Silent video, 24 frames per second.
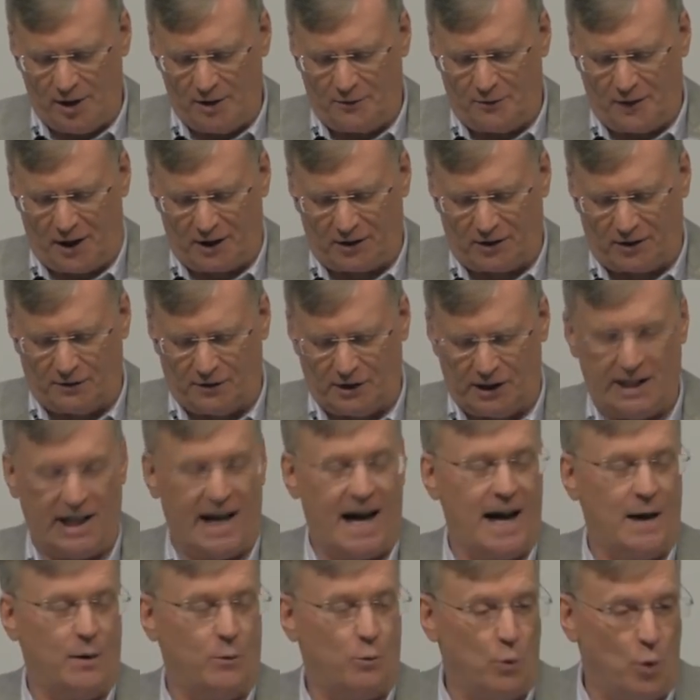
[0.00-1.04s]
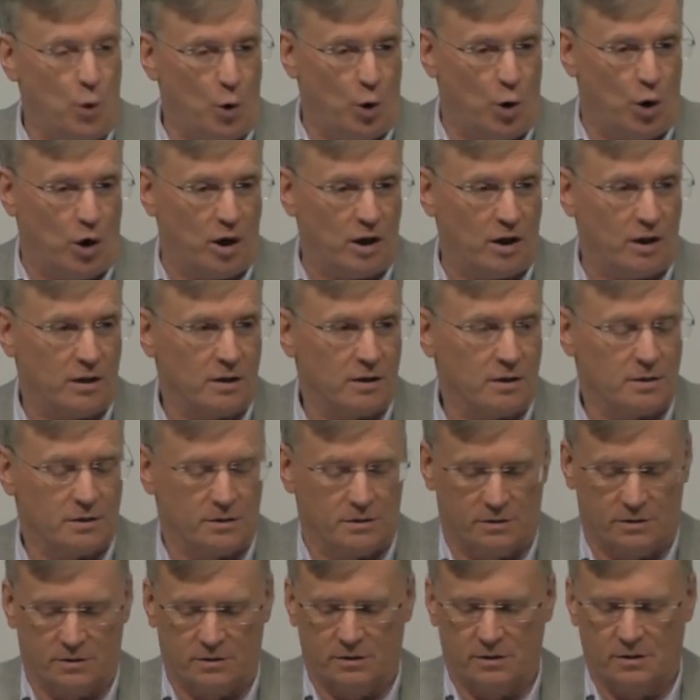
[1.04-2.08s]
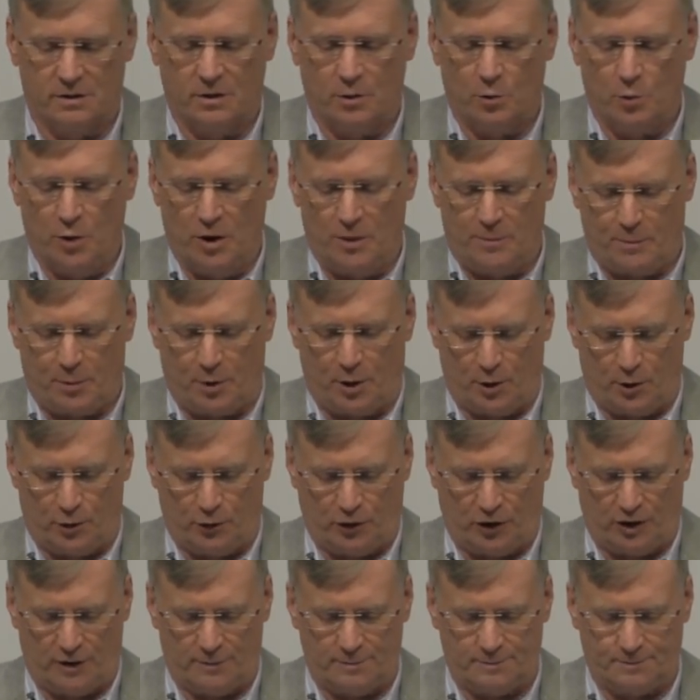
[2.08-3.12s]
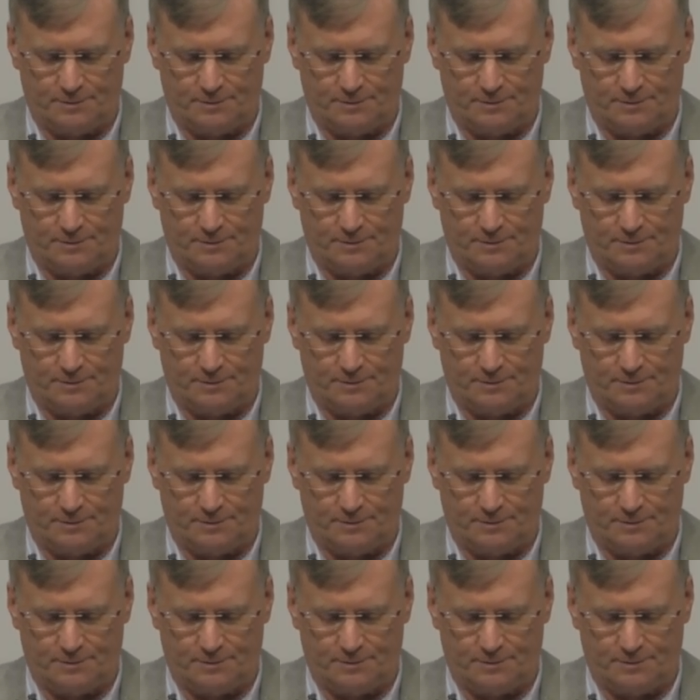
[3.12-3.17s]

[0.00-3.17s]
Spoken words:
effectively at war with Persia.